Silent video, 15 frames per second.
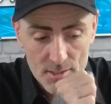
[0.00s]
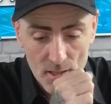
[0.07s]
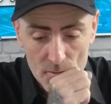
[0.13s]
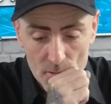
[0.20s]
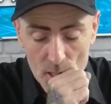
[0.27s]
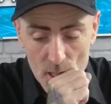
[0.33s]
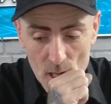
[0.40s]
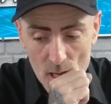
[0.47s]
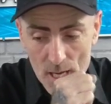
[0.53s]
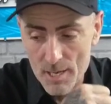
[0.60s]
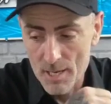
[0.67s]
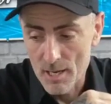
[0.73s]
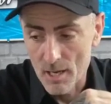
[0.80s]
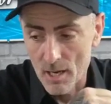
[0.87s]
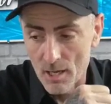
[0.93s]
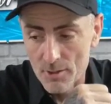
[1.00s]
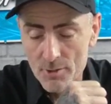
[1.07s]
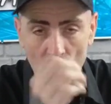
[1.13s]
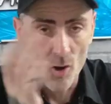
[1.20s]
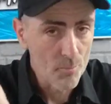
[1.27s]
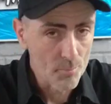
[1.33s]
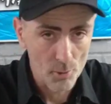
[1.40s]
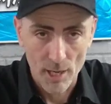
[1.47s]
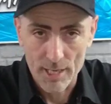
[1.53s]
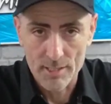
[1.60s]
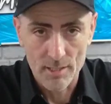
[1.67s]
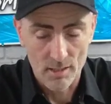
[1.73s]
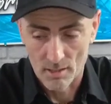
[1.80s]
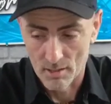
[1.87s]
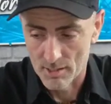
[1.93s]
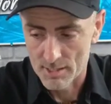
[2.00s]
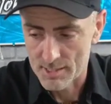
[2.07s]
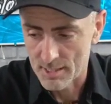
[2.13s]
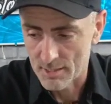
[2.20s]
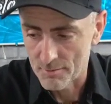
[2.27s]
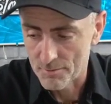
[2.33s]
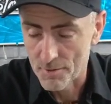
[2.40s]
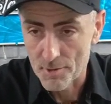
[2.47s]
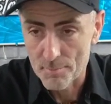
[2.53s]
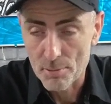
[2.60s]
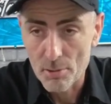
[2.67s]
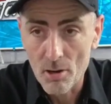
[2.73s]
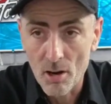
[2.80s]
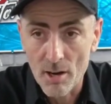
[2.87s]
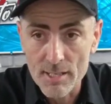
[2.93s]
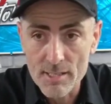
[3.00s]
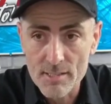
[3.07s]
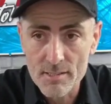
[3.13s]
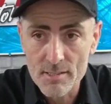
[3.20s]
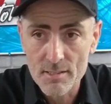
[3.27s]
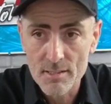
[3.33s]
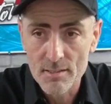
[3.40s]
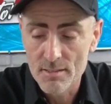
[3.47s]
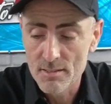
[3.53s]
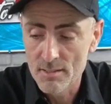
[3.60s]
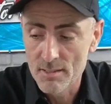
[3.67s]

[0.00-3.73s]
So, no brainer, guys. For the price,